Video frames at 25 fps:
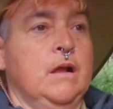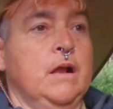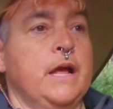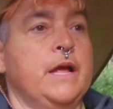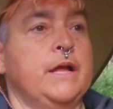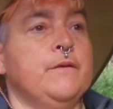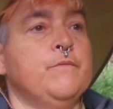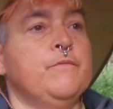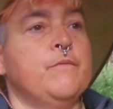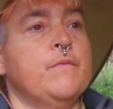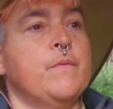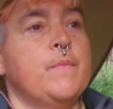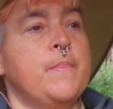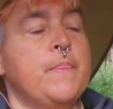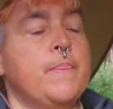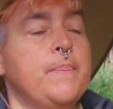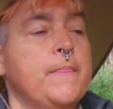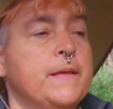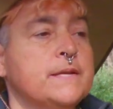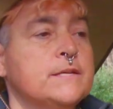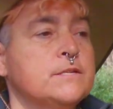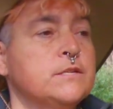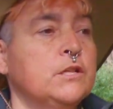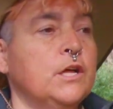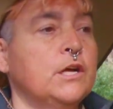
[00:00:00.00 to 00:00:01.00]
It,
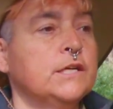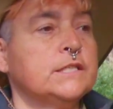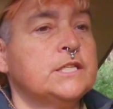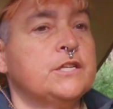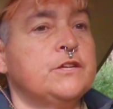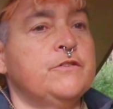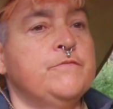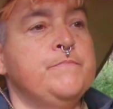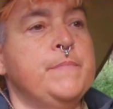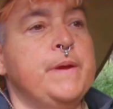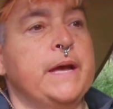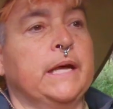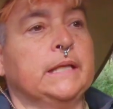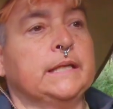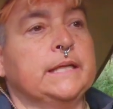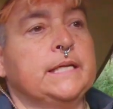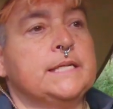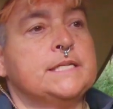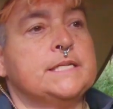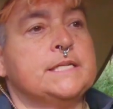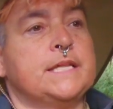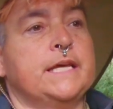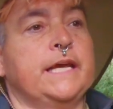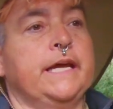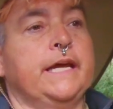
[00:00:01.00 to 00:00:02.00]
there's lots of
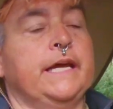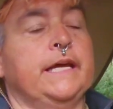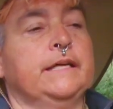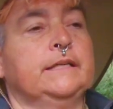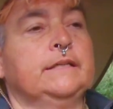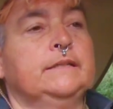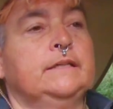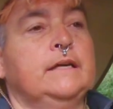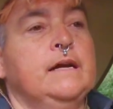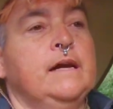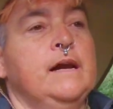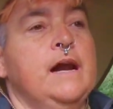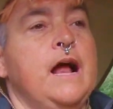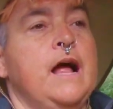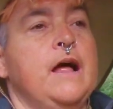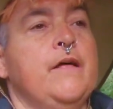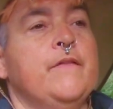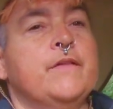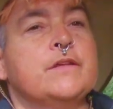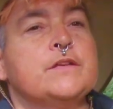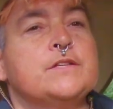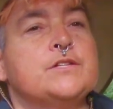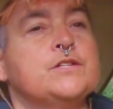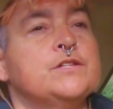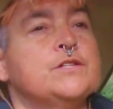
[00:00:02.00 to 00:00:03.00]
mallees there
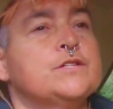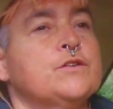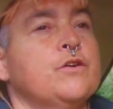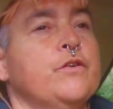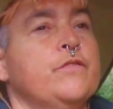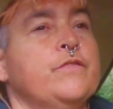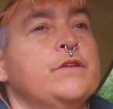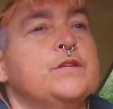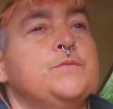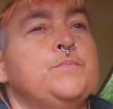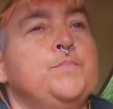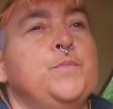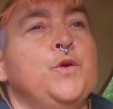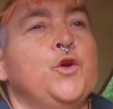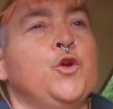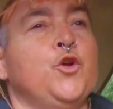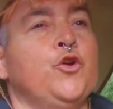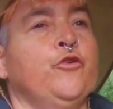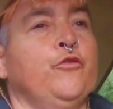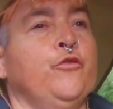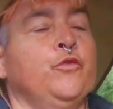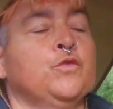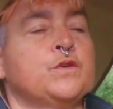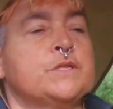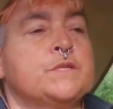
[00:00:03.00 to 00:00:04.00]
and it's just got this
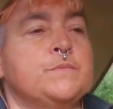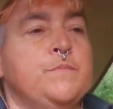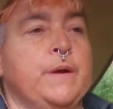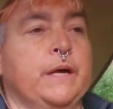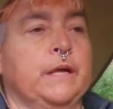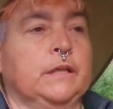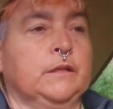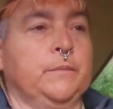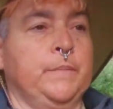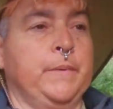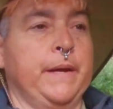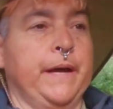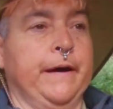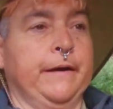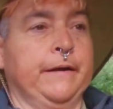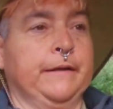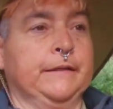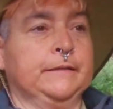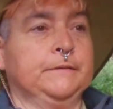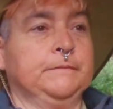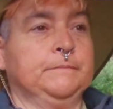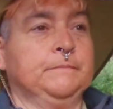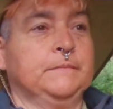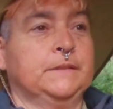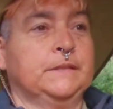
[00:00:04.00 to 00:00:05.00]
beautiful smell about
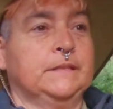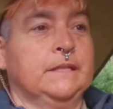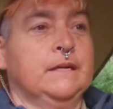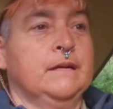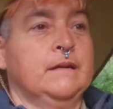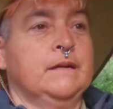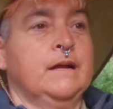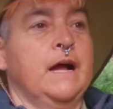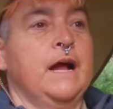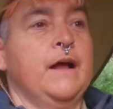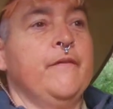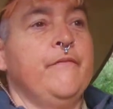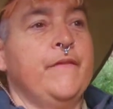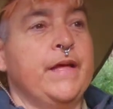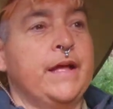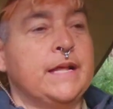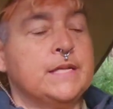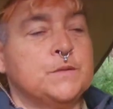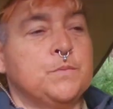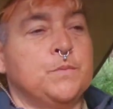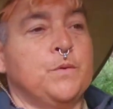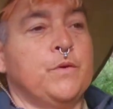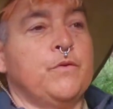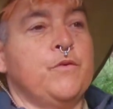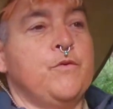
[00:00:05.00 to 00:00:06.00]
it. And
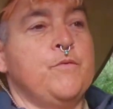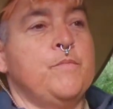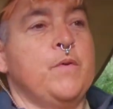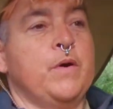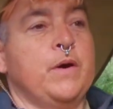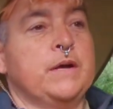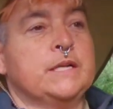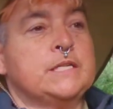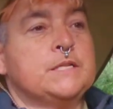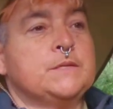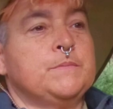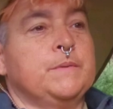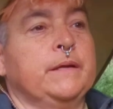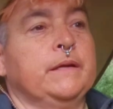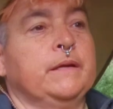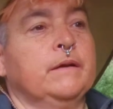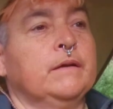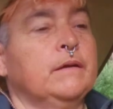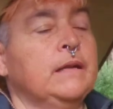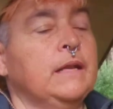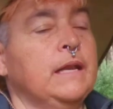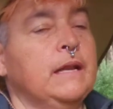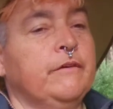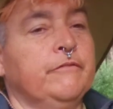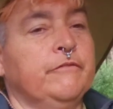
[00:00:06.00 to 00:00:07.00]
that's what reminds me,
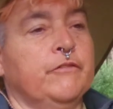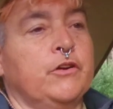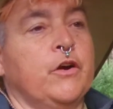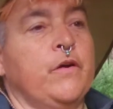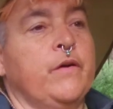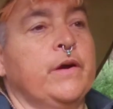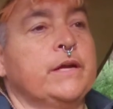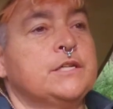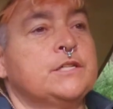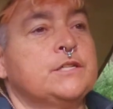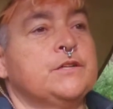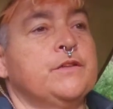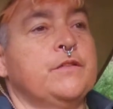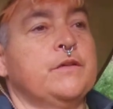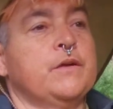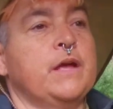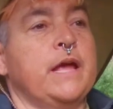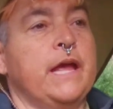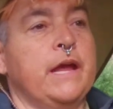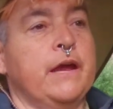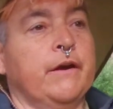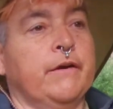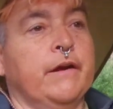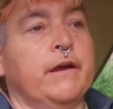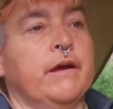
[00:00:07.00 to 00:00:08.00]
I love going to the
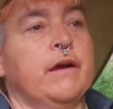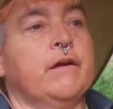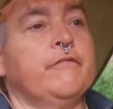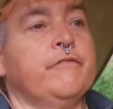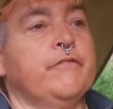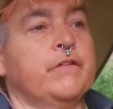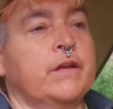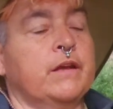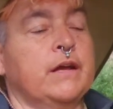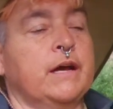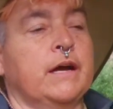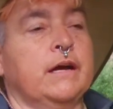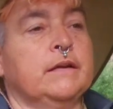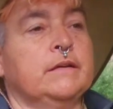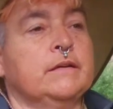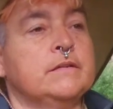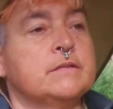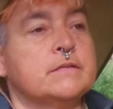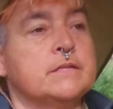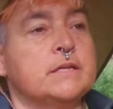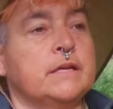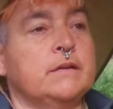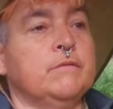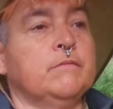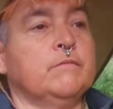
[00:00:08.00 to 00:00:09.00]
area of the
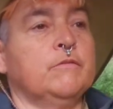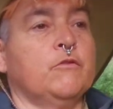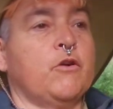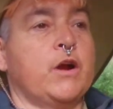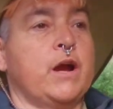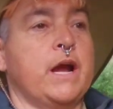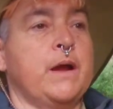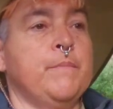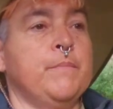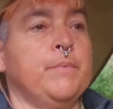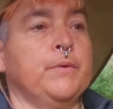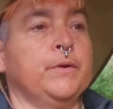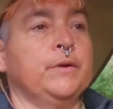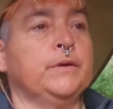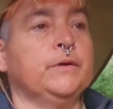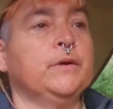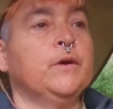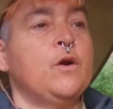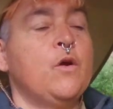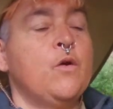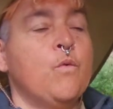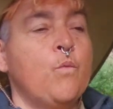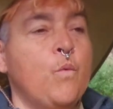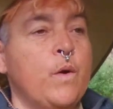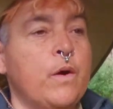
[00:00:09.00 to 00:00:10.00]
gardens in Cranbourne
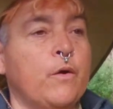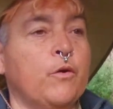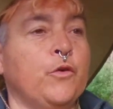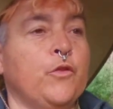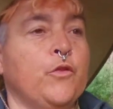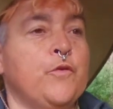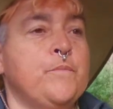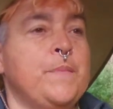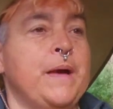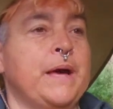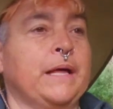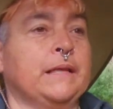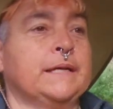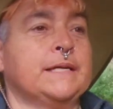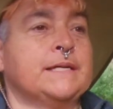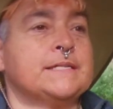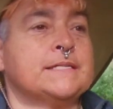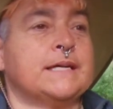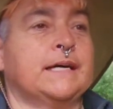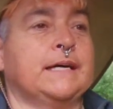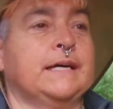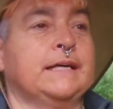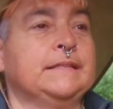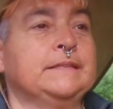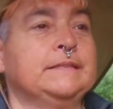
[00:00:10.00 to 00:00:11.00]
where all the mallees
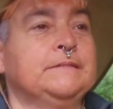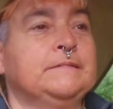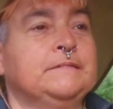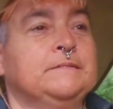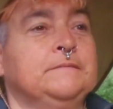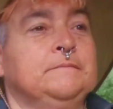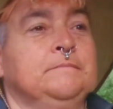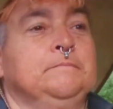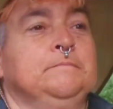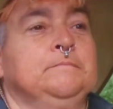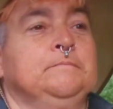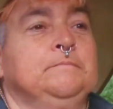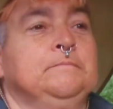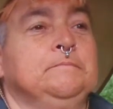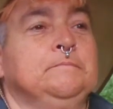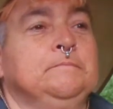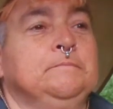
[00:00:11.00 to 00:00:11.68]
are.